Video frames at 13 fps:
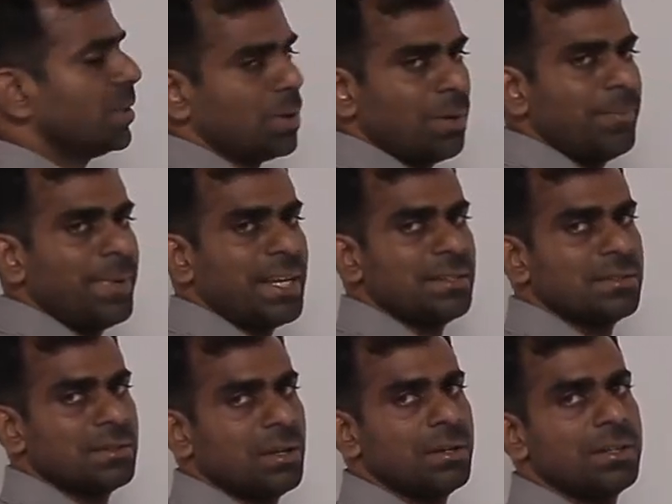you know
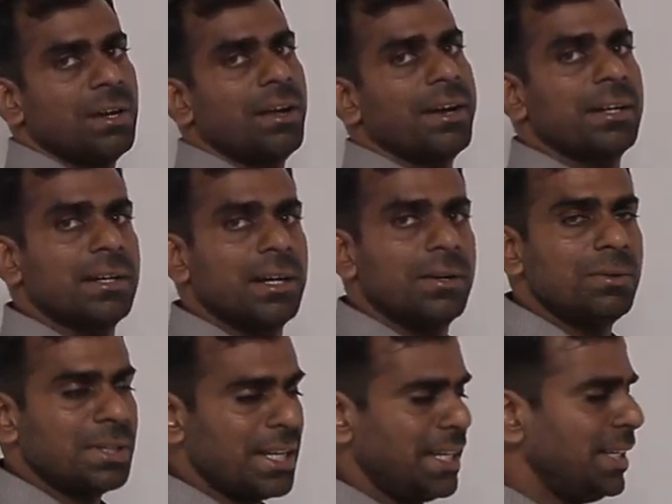based on your
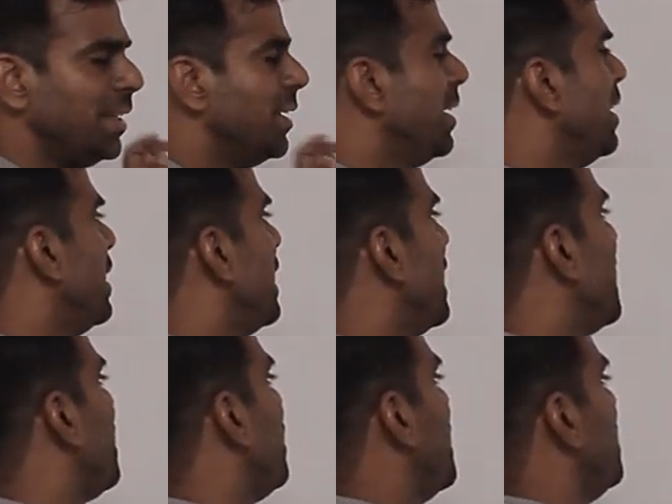accounting
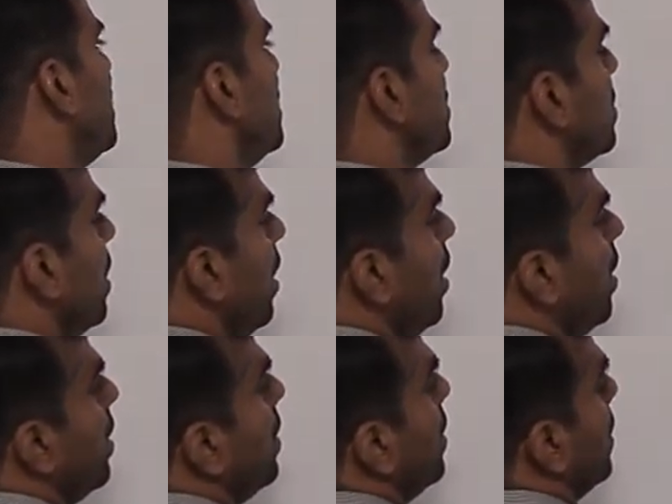equation.
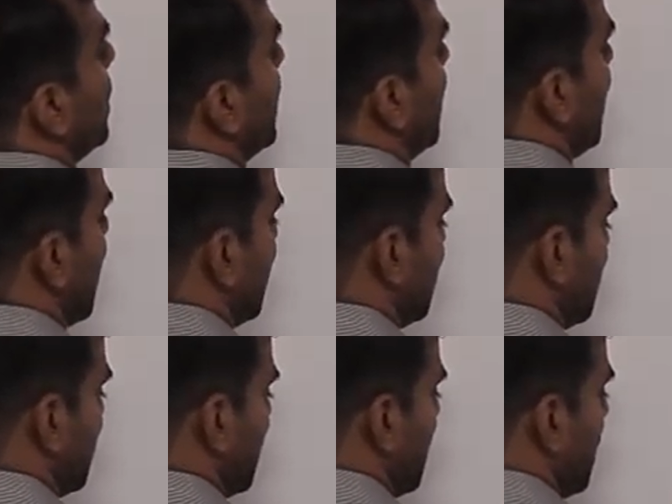So,
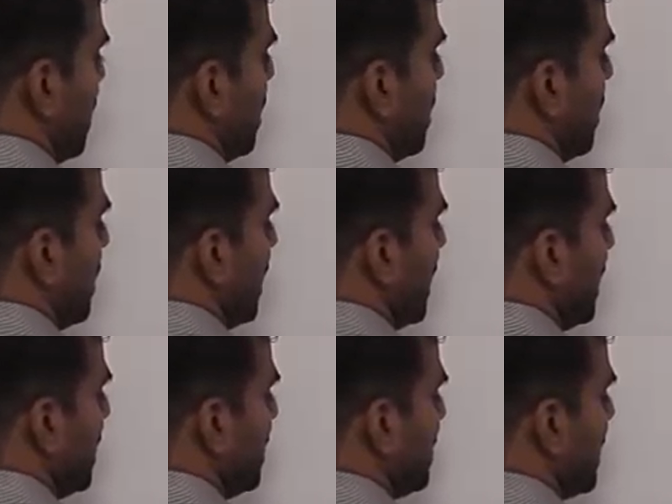next
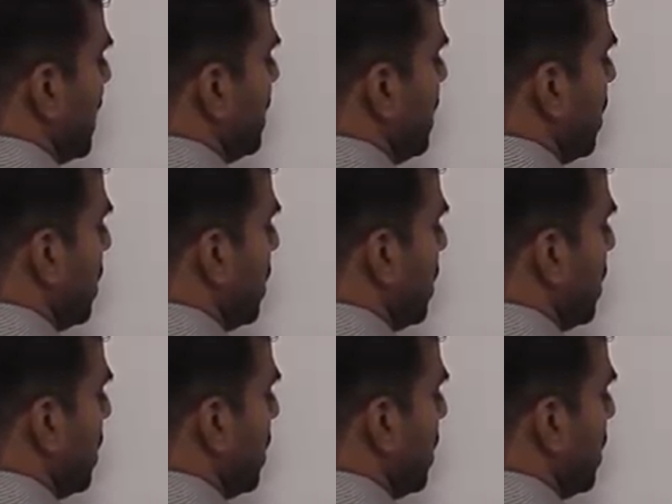let us take the